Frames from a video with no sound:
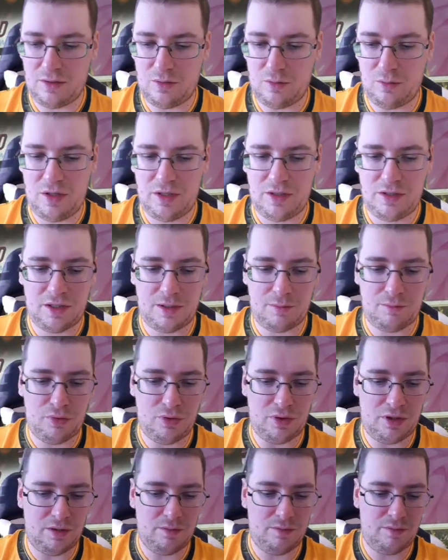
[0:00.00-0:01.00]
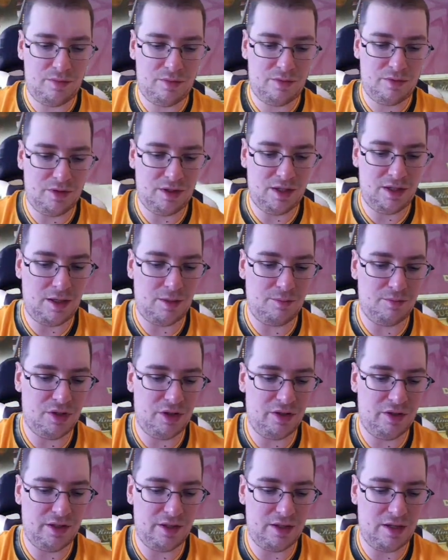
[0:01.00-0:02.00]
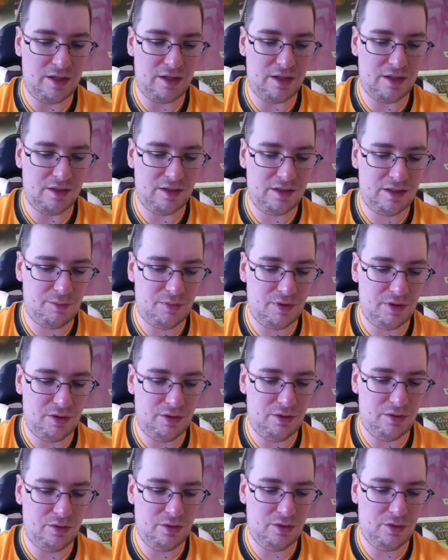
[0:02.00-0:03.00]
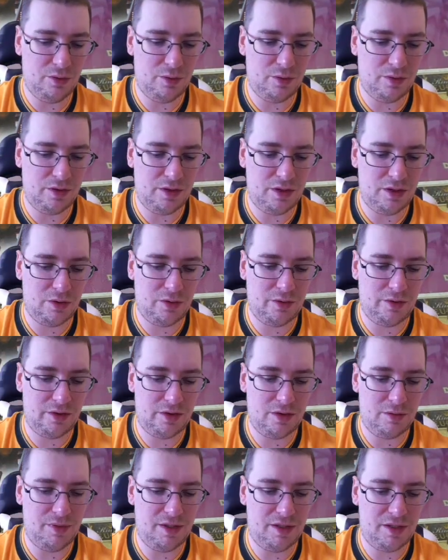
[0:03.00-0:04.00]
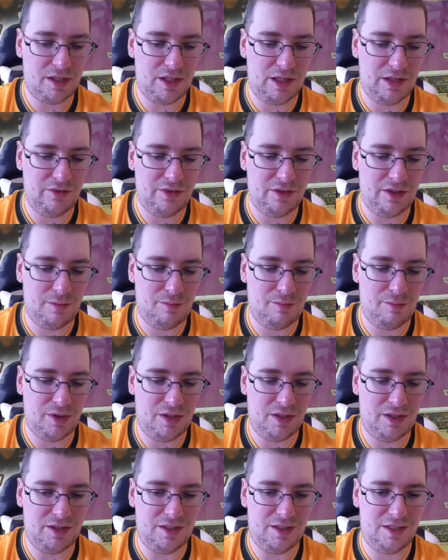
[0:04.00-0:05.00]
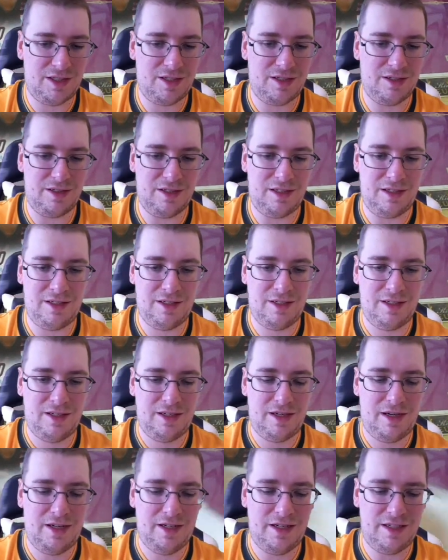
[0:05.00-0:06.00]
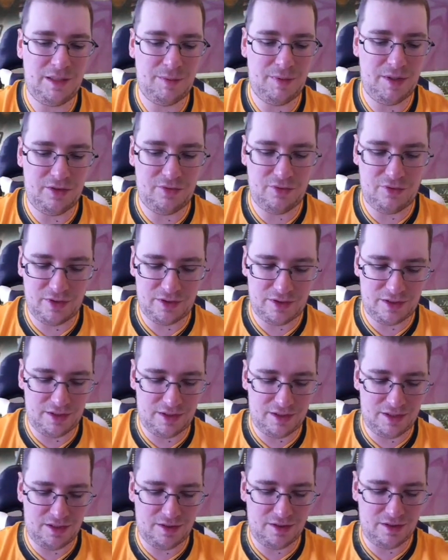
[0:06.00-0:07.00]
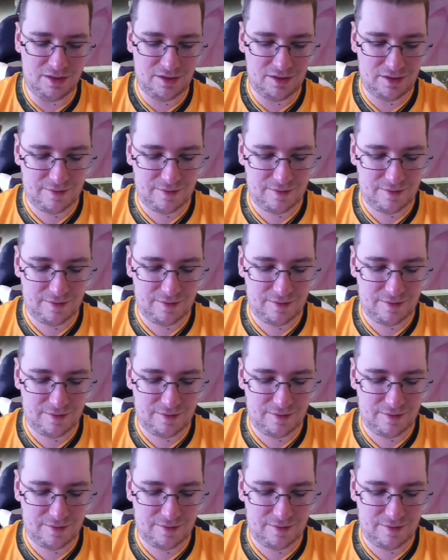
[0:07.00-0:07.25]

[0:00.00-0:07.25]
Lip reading: Where should I put him? Okay, I'm sorry, other guys, but you are going to be covered up by this guy. He needs to be front and center.